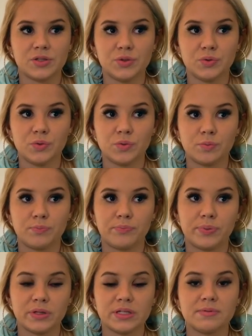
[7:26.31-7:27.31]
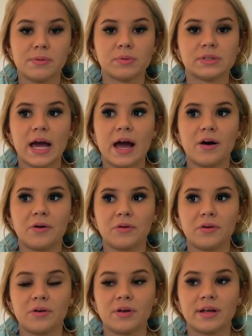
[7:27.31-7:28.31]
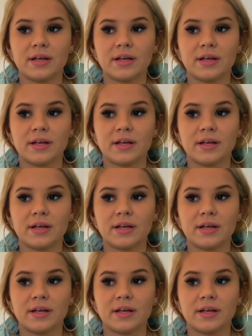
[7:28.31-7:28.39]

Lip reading: to put these people down.